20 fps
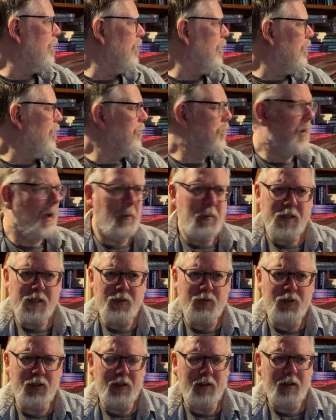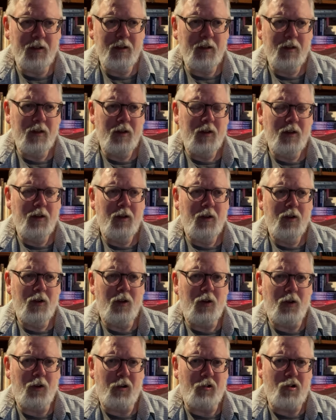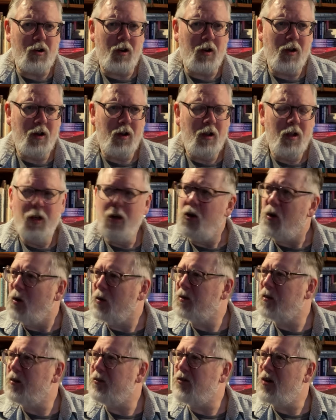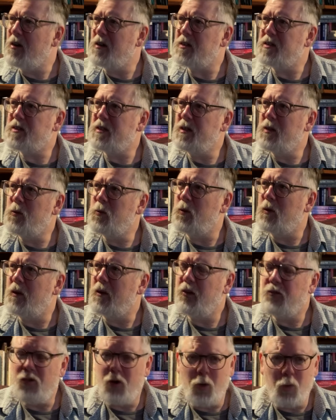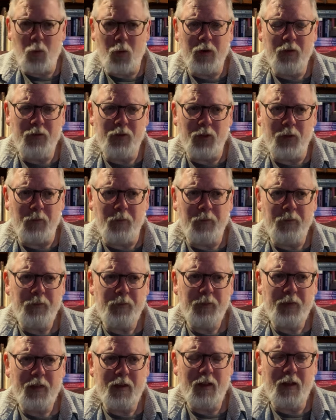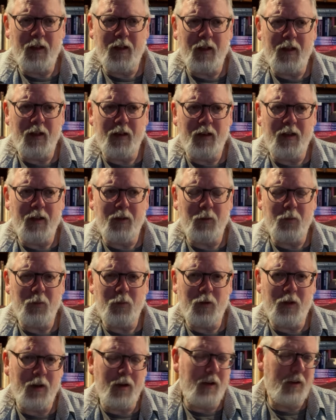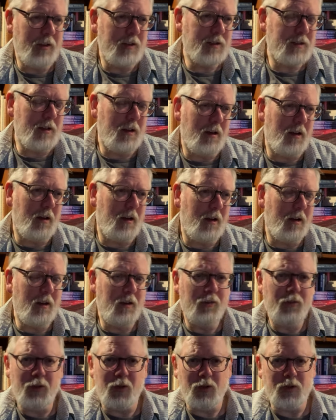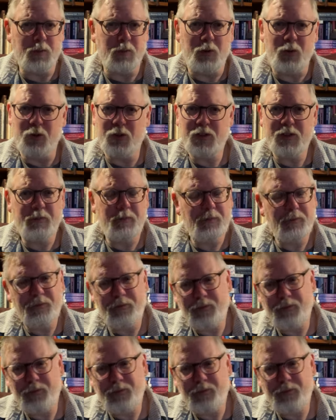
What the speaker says: Amityville Horror. Or did he write the sequel? He wrote one of them. And I love those books.